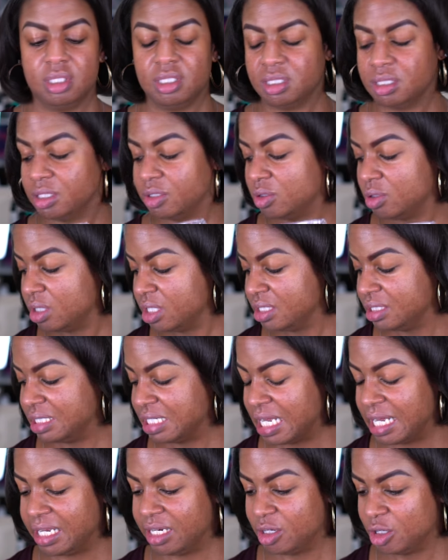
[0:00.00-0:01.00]
this little
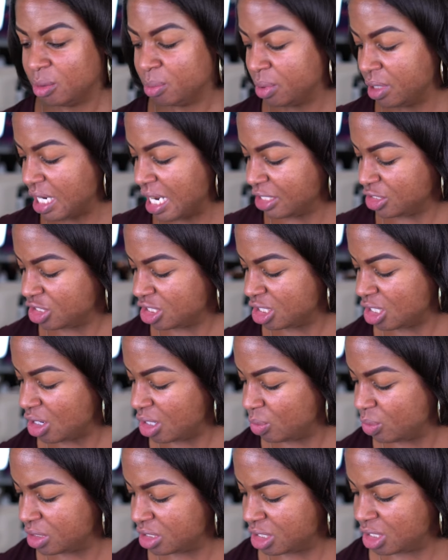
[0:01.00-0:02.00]
container, but I just
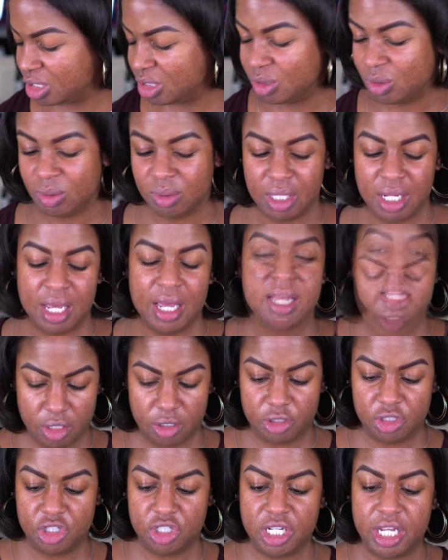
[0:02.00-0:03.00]
thought it was cute.
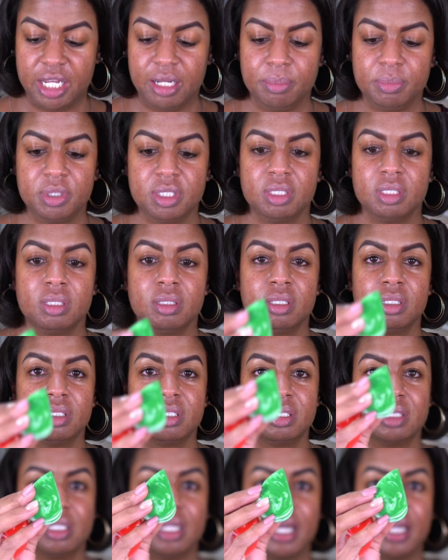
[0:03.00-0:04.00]
They're shaped
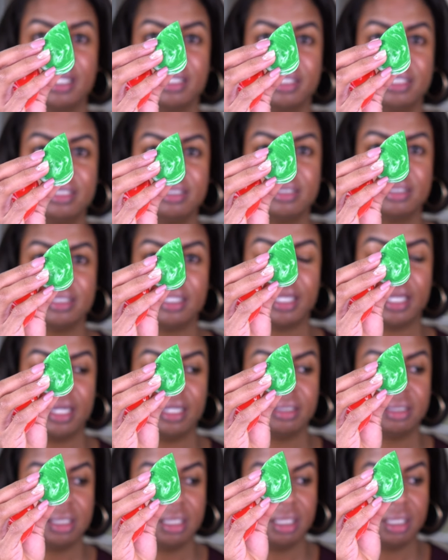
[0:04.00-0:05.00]
slightly
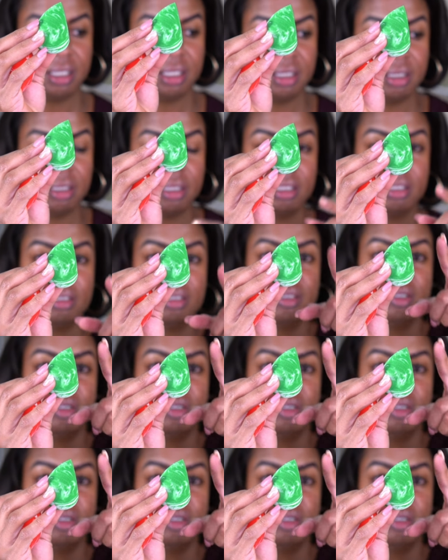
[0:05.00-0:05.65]
slanted